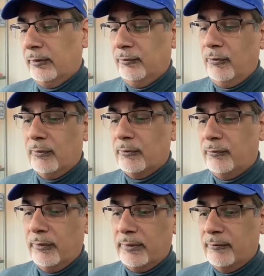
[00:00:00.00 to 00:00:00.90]
So
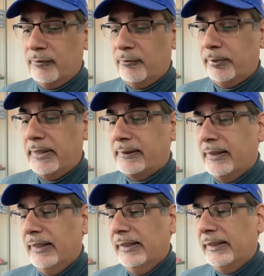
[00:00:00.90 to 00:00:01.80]
fourth and fifth place
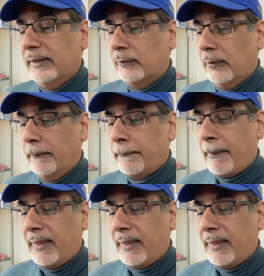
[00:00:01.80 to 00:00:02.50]
equal.